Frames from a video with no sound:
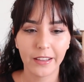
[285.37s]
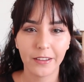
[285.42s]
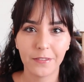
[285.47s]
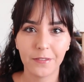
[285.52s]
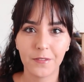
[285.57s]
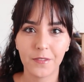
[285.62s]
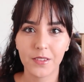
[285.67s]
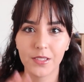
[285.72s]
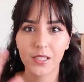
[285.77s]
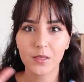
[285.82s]

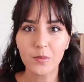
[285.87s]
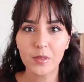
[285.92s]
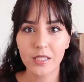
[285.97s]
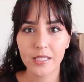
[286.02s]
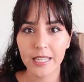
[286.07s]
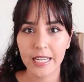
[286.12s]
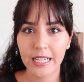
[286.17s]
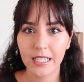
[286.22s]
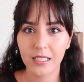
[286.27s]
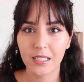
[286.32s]
if some
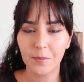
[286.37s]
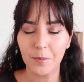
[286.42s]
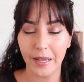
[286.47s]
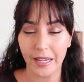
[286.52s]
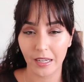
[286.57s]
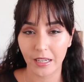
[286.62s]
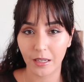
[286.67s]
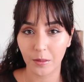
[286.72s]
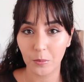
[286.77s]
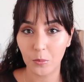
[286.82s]
states
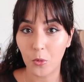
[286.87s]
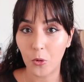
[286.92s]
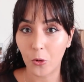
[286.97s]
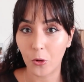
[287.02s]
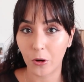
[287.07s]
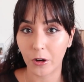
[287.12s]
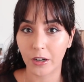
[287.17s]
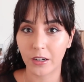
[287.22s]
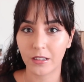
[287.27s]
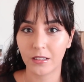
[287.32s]
pay
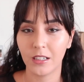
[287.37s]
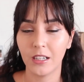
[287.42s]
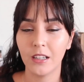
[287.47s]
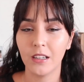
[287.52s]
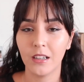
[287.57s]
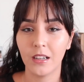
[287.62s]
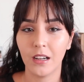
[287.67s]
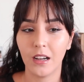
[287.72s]
more